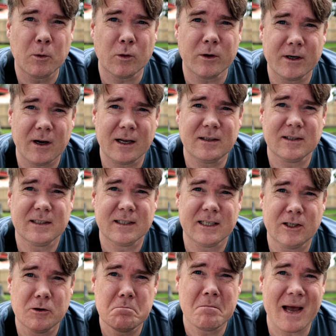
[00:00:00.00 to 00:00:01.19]
bought a 90D,
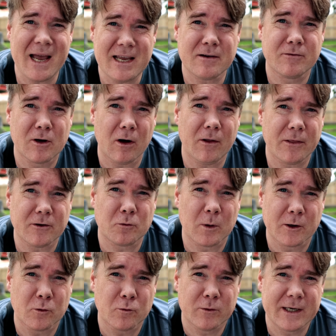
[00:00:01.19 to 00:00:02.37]
you may have got this
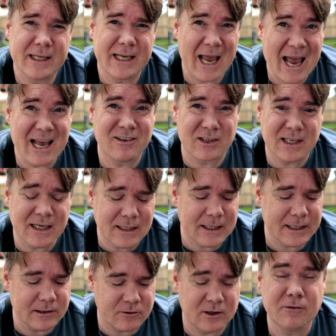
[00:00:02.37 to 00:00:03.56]
one already as a kit
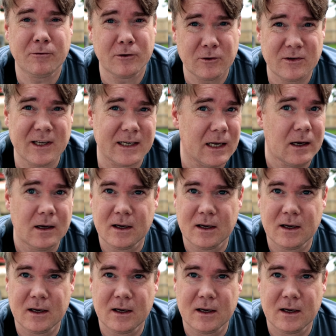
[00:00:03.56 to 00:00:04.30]
lens. If you did,